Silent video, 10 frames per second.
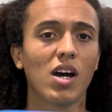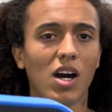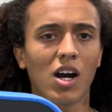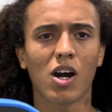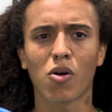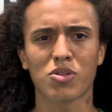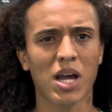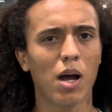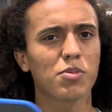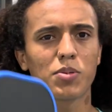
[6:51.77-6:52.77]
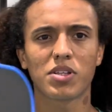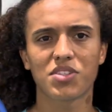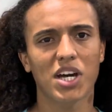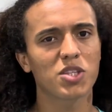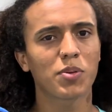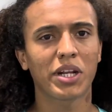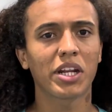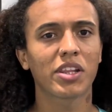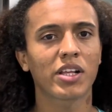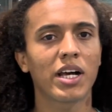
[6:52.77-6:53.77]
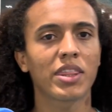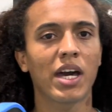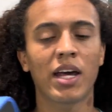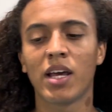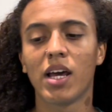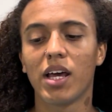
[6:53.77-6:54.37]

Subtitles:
or top spin, side spin, anything like that,